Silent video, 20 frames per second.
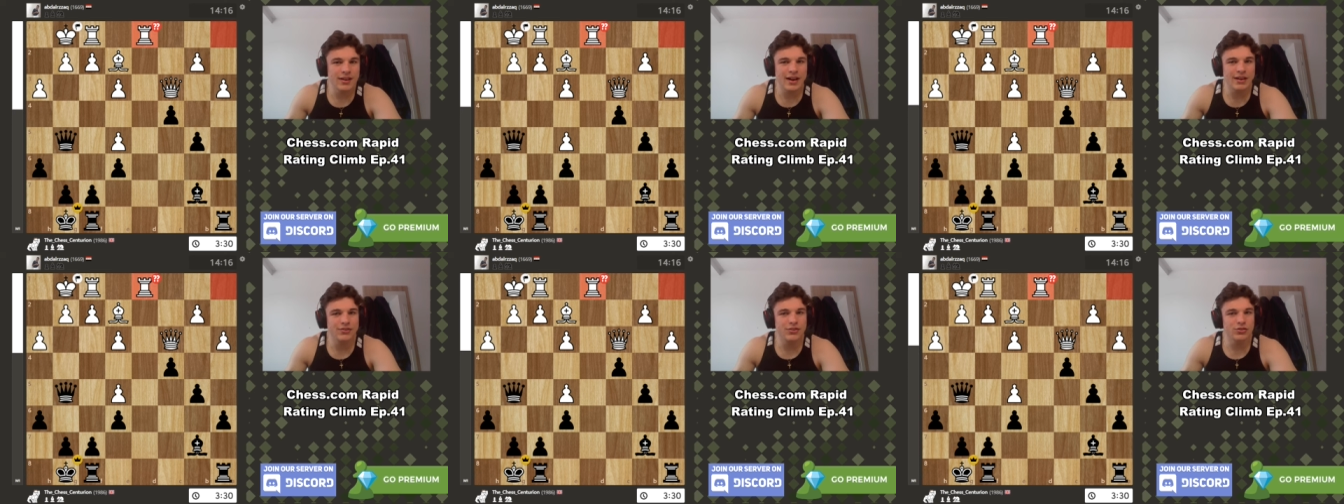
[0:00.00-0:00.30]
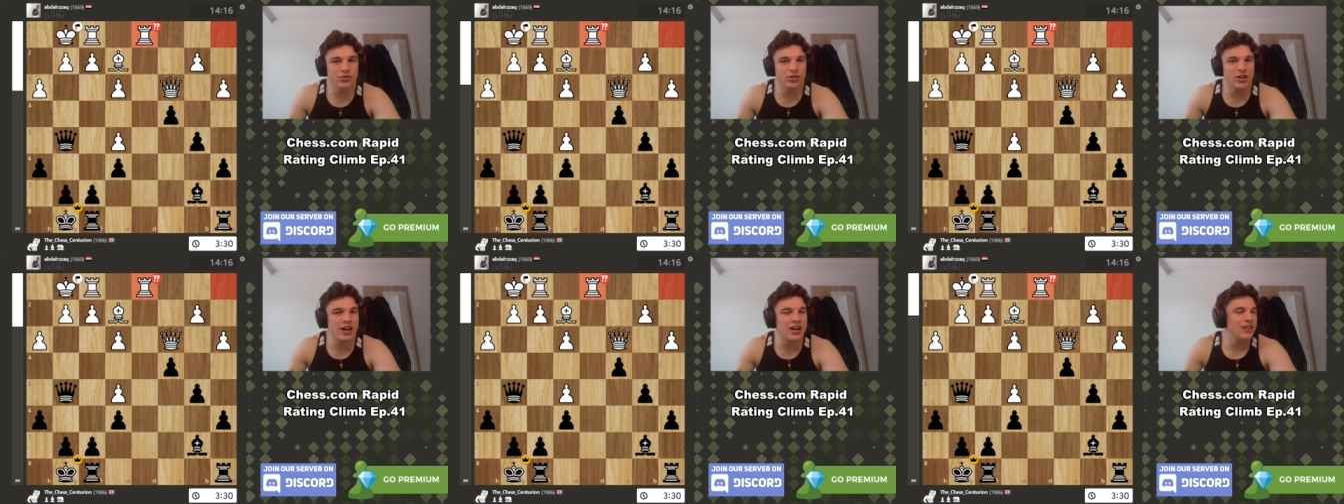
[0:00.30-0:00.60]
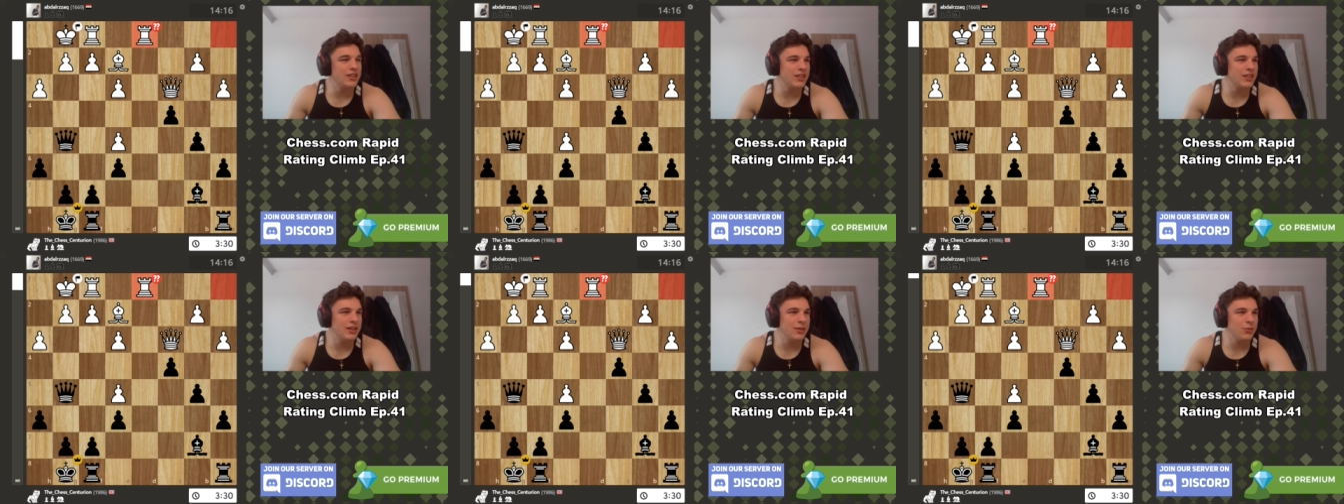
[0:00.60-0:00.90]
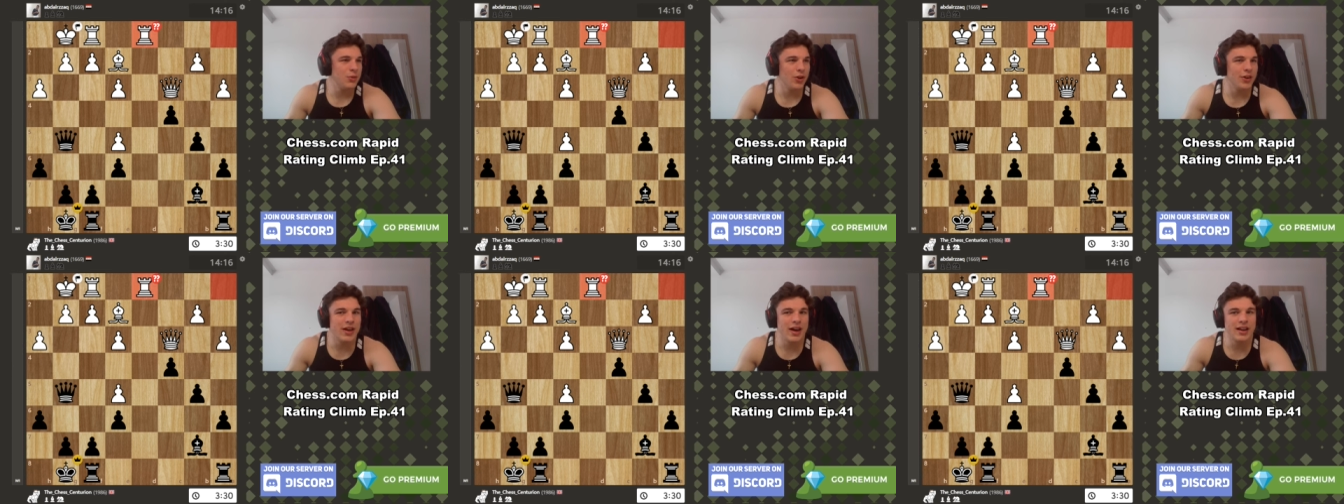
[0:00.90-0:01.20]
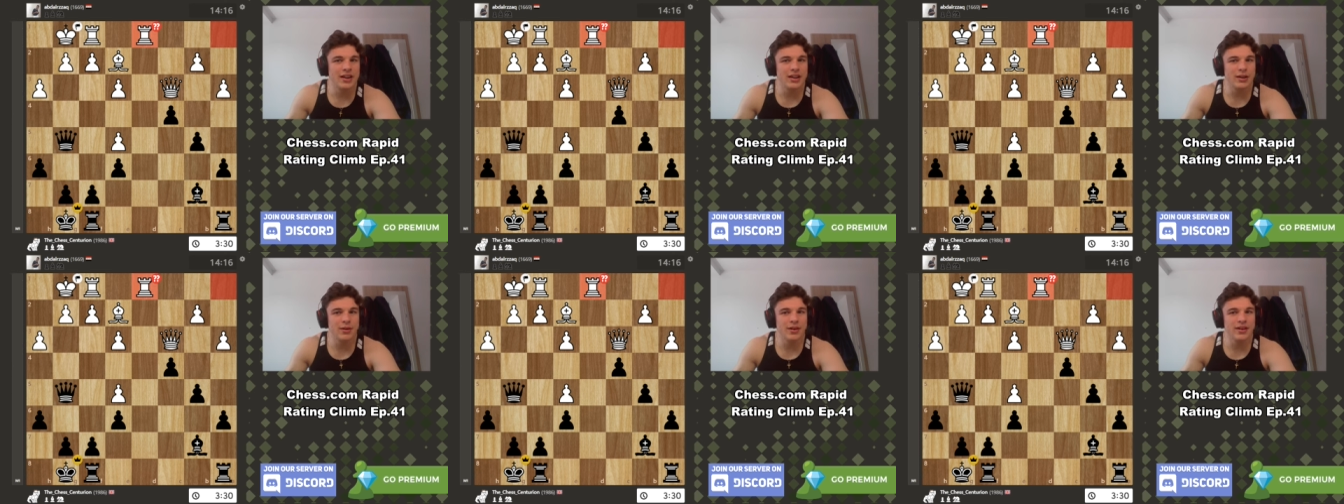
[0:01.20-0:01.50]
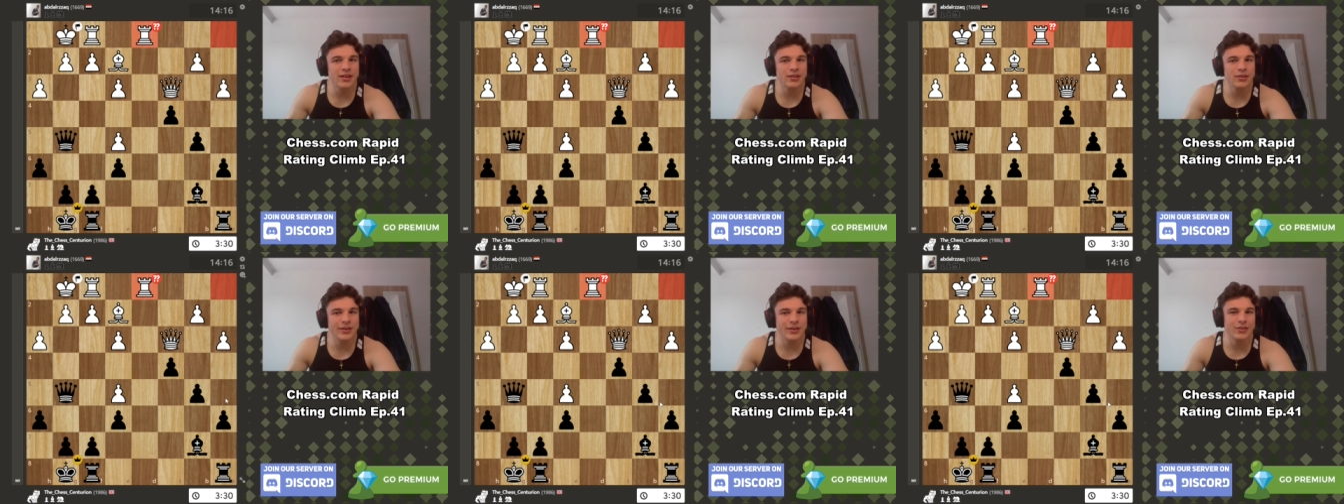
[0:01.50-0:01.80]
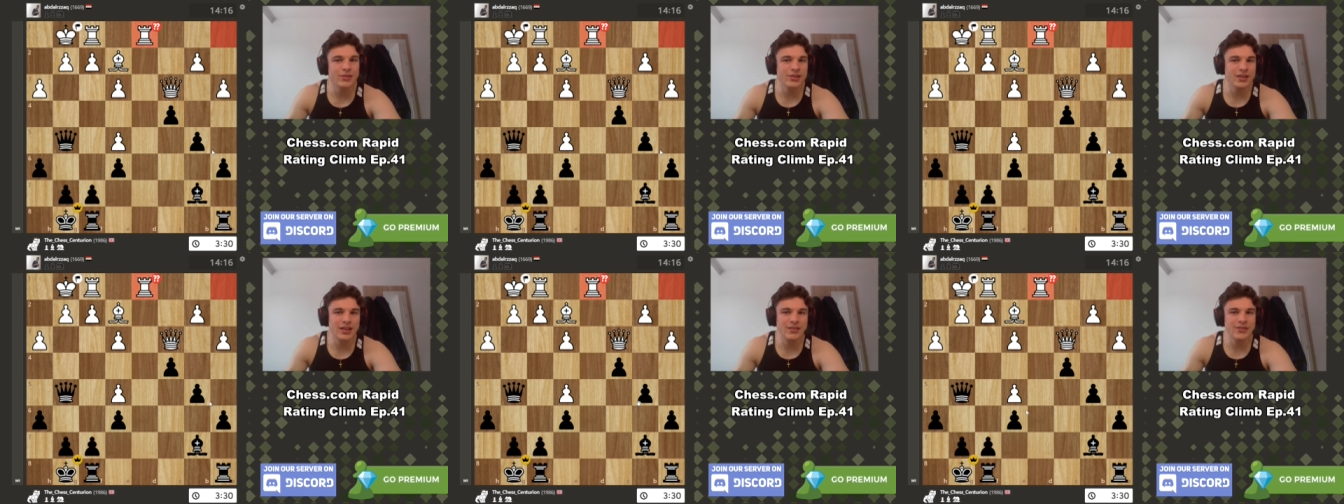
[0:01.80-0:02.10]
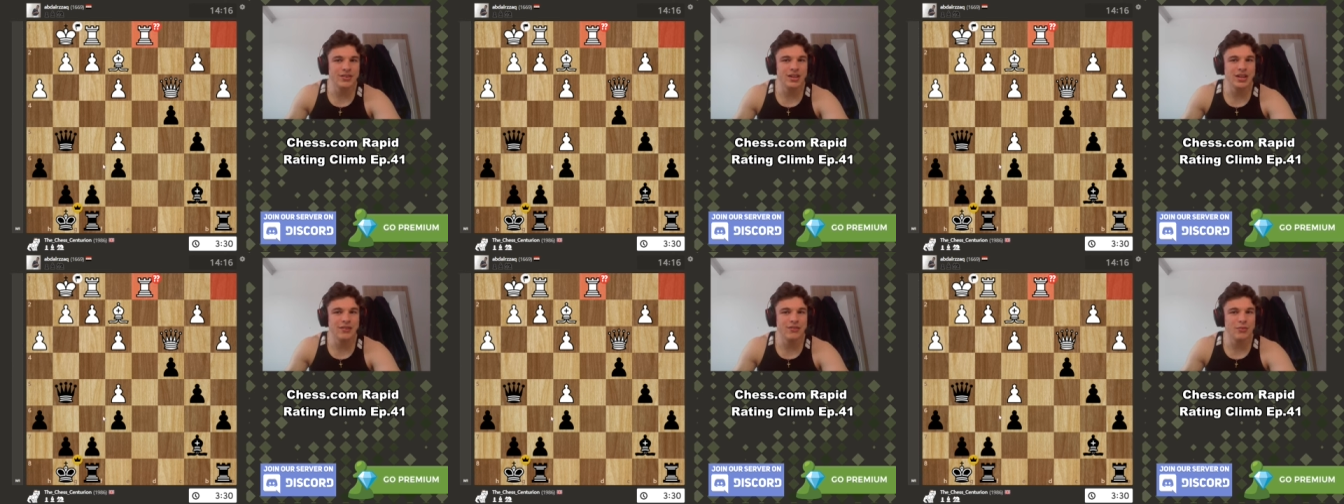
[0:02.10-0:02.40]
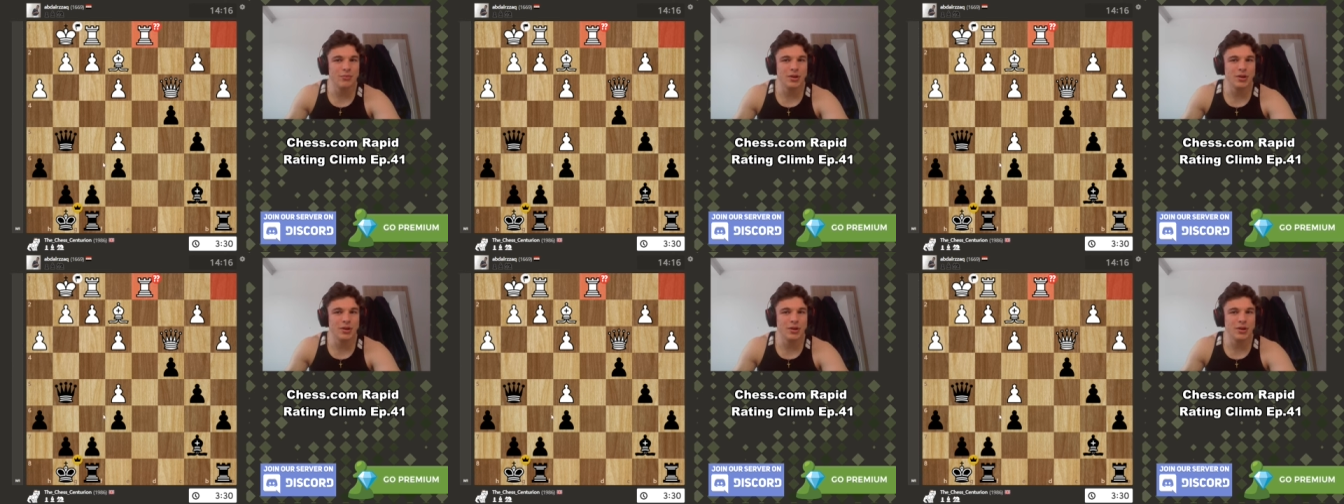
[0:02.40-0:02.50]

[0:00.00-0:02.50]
after rook a d one anyway, so I couldn't even give him